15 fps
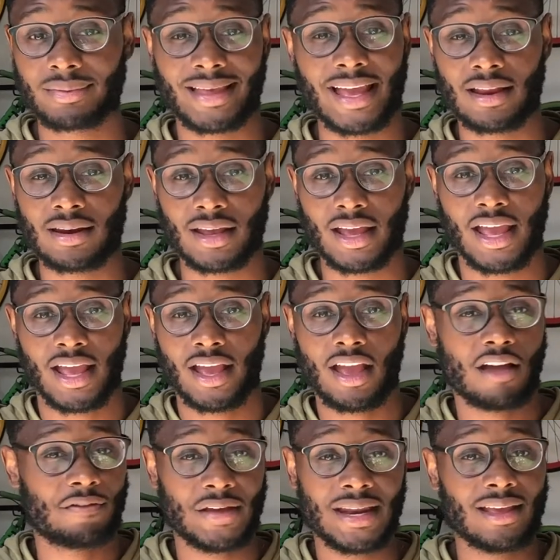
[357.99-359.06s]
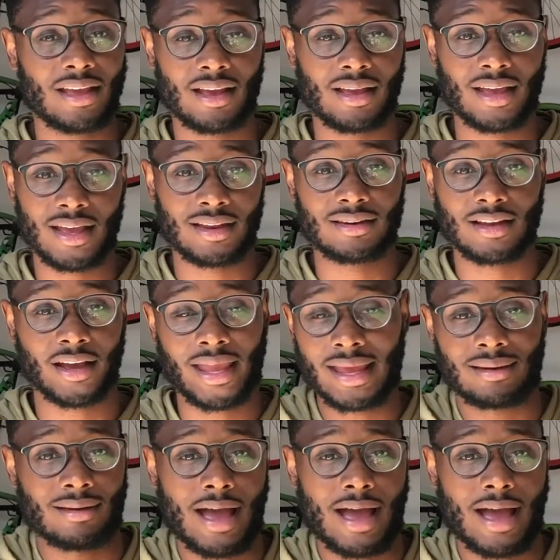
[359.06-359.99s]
And if any, and again,